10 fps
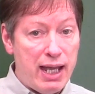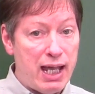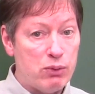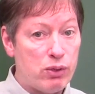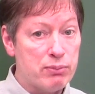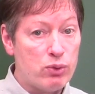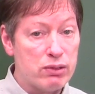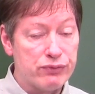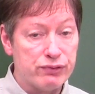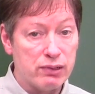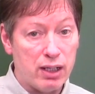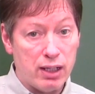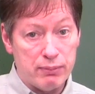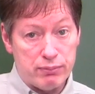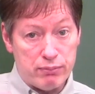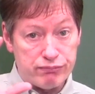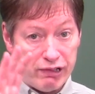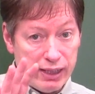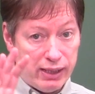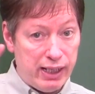And one more for
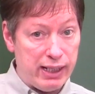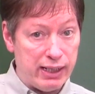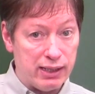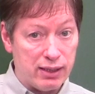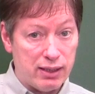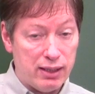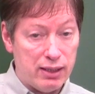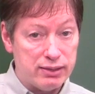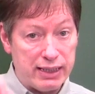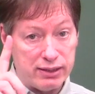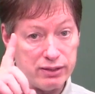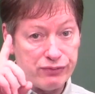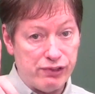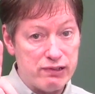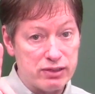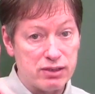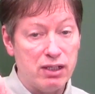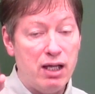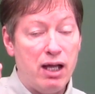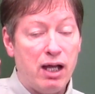bring in, sentence
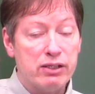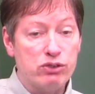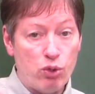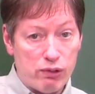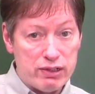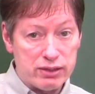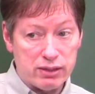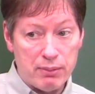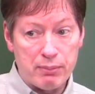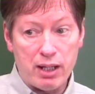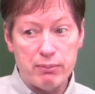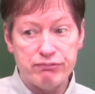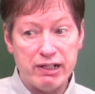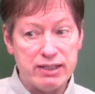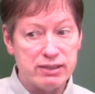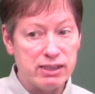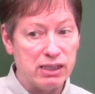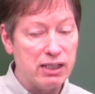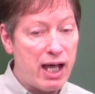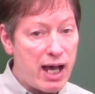first. Tourism brings in
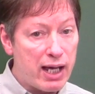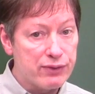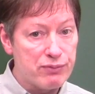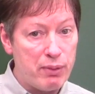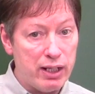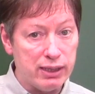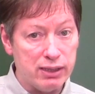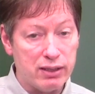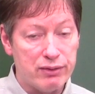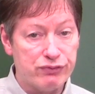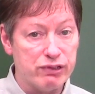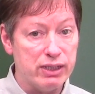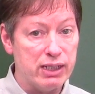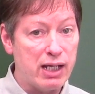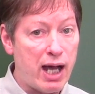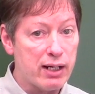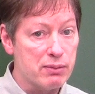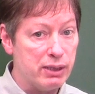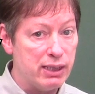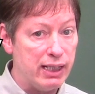a lot of money for the
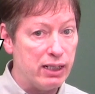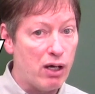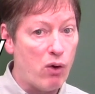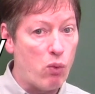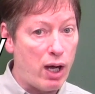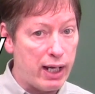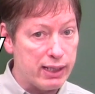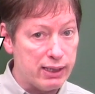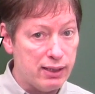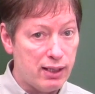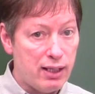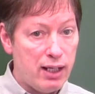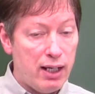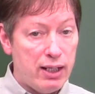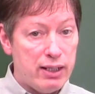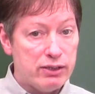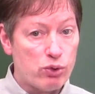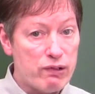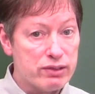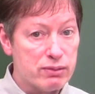economy in Hawaii.
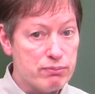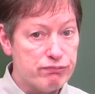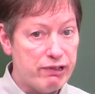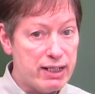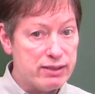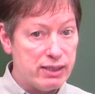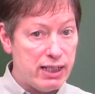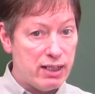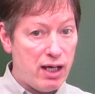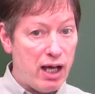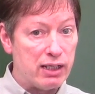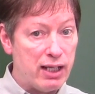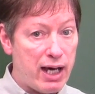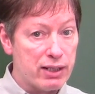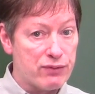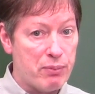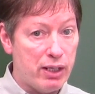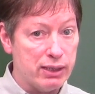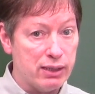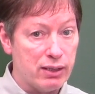Tourism brings in a lot of
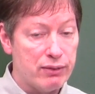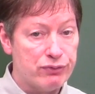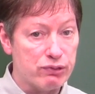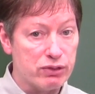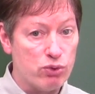money for